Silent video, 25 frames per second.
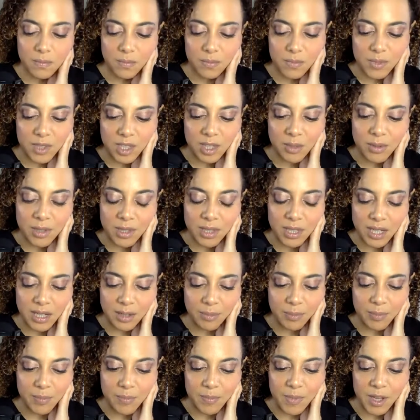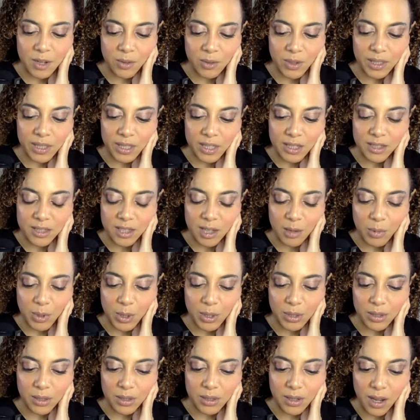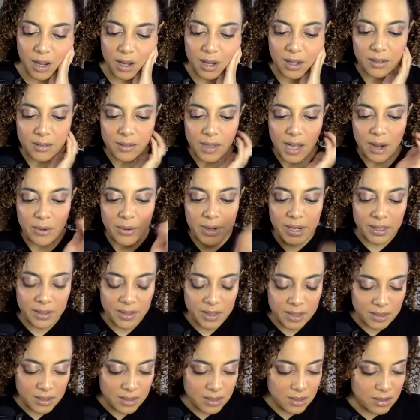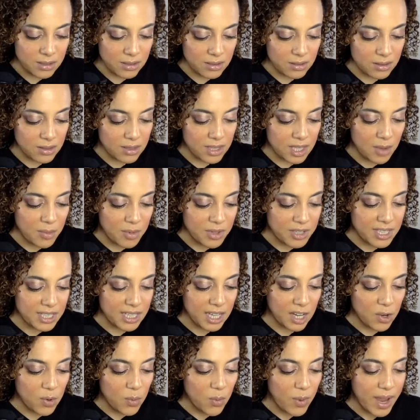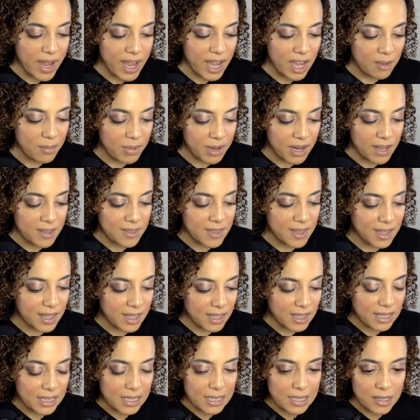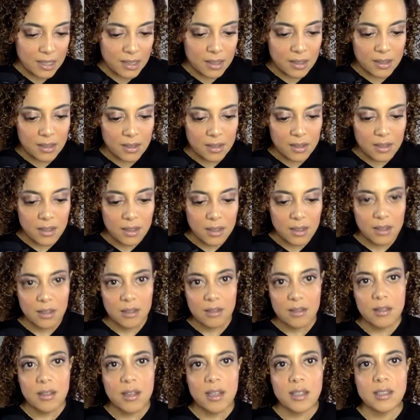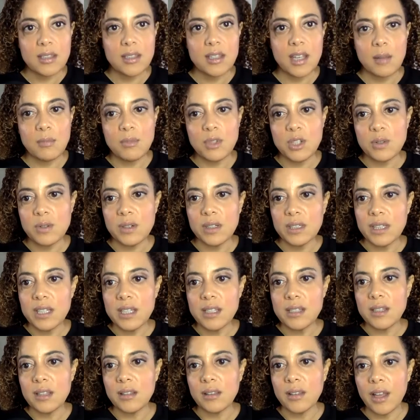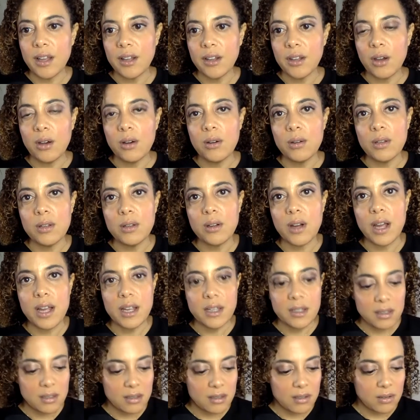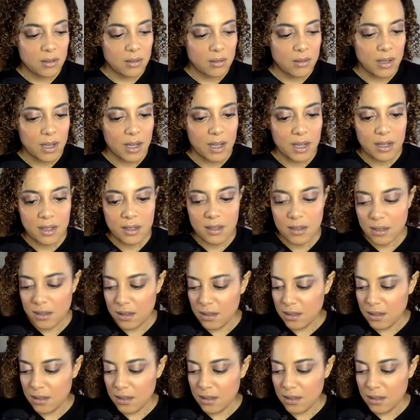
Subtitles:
Someone's like being really stubborn and not allowing someone to get away. But I think it's like, it's time to release and let go, you guys. Okay.